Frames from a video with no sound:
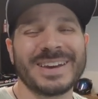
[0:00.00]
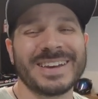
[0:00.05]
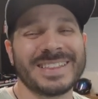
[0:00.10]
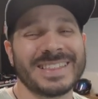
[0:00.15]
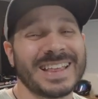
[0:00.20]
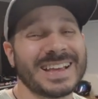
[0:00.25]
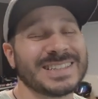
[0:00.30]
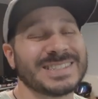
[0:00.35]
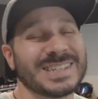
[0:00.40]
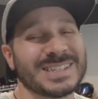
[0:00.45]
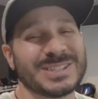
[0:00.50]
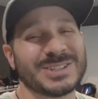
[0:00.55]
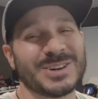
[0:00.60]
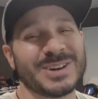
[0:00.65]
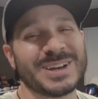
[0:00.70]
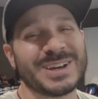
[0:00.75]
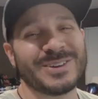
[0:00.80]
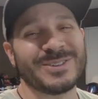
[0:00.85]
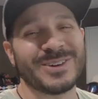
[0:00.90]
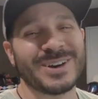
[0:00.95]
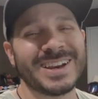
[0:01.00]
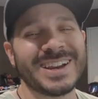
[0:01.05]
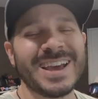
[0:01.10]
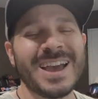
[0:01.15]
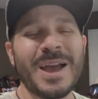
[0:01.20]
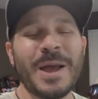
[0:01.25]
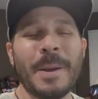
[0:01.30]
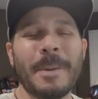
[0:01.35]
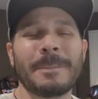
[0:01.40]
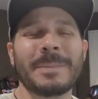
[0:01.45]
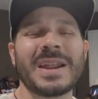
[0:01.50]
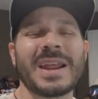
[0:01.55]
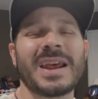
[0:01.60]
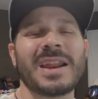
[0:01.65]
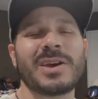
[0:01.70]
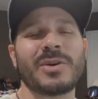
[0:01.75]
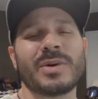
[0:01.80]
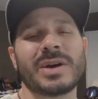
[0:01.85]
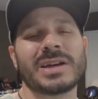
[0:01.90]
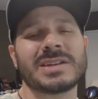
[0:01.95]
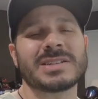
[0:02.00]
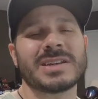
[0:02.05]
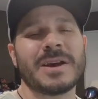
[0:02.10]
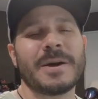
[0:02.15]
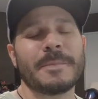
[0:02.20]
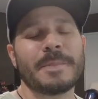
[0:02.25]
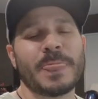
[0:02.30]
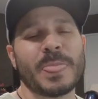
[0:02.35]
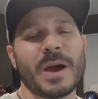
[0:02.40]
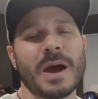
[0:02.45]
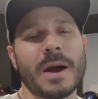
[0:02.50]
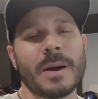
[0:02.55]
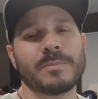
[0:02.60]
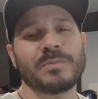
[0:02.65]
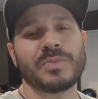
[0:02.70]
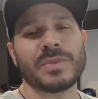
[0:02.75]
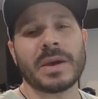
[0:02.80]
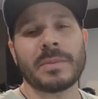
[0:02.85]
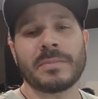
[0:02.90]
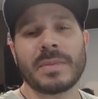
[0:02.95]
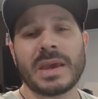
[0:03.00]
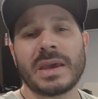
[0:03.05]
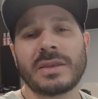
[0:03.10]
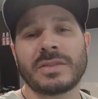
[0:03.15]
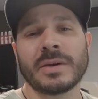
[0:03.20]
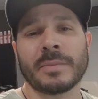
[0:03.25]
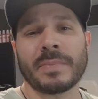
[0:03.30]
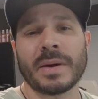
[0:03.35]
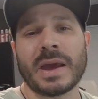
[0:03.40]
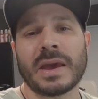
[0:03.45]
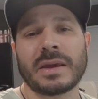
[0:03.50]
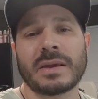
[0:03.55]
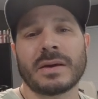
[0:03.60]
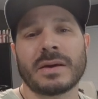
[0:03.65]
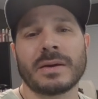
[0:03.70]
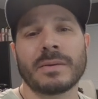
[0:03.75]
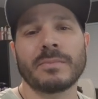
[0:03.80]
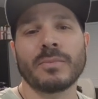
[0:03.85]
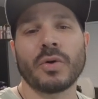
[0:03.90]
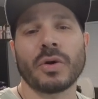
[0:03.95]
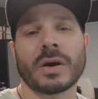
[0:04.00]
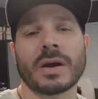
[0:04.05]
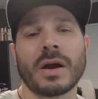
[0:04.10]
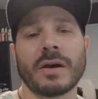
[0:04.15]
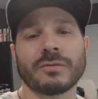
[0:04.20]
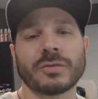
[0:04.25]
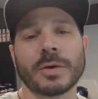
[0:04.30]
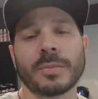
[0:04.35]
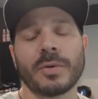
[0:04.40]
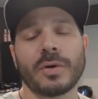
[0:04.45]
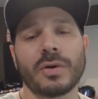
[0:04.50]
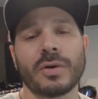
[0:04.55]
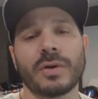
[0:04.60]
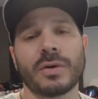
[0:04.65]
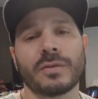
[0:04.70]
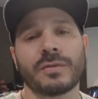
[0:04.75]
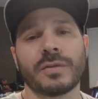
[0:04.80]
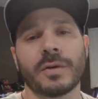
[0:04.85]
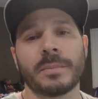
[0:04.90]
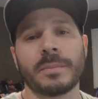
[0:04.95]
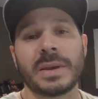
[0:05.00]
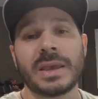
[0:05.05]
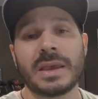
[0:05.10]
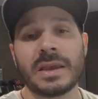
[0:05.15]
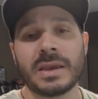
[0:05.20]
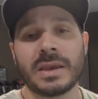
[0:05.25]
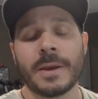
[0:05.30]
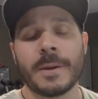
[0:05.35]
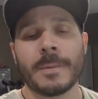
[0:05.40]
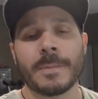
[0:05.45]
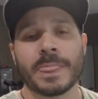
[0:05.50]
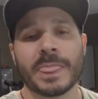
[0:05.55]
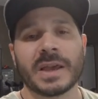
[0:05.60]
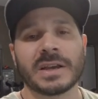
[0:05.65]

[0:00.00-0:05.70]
That's a tricky one. But anyways, It made the bike more comfortable for me.